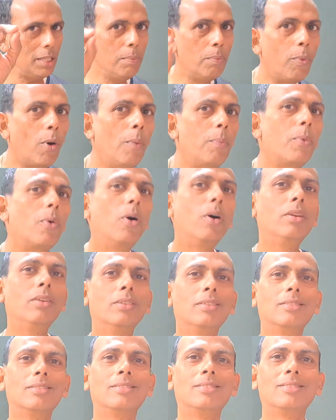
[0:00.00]
seen
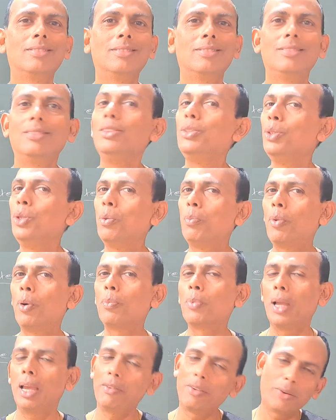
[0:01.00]
popcorn. You
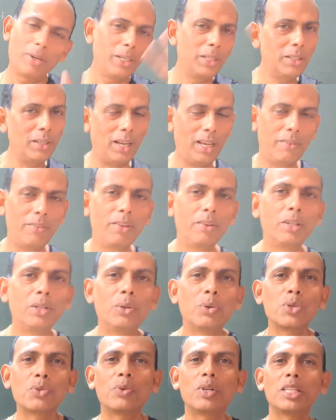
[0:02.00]
know,
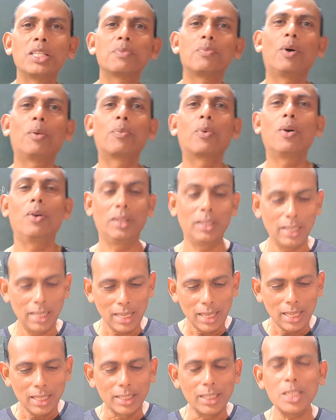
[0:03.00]
everyone knows what is popcorn.
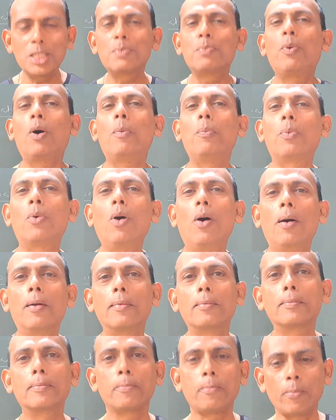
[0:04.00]
This
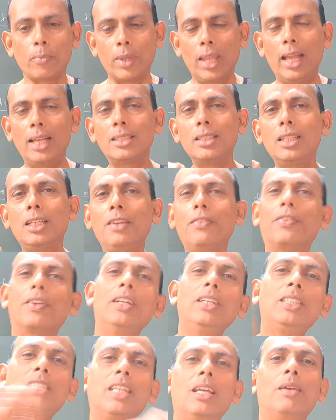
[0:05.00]
popcorn has a
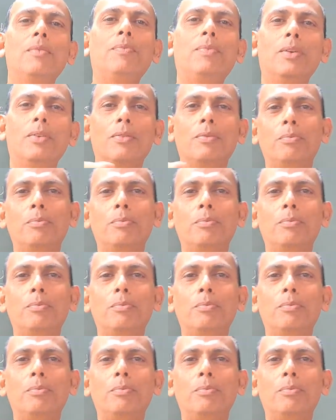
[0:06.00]
different shape